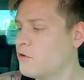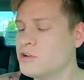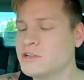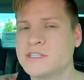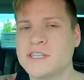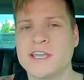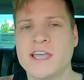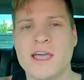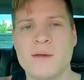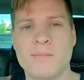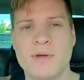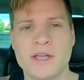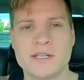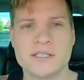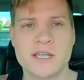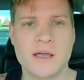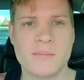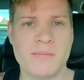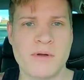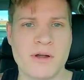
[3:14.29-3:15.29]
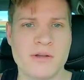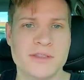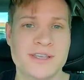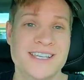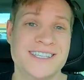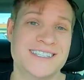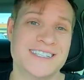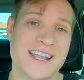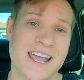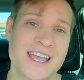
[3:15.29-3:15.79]
First thing I picked up are
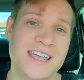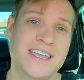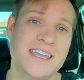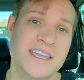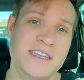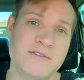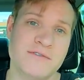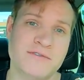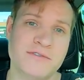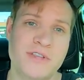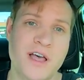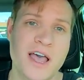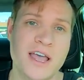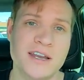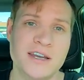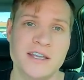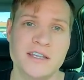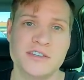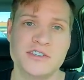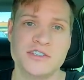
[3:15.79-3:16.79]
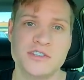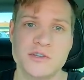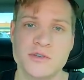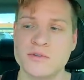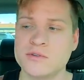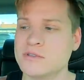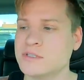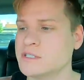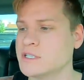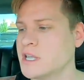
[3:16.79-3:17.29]
these Nike Flyknit
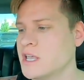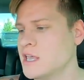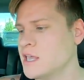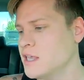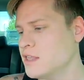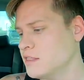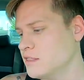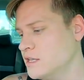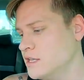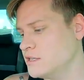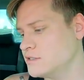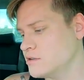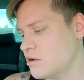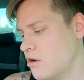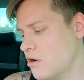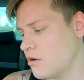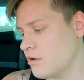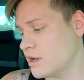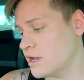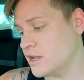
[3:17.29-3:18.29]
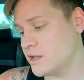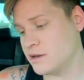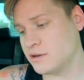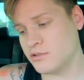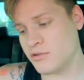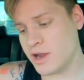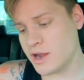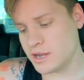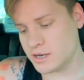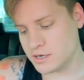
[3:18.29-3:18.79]
shoes. These are in great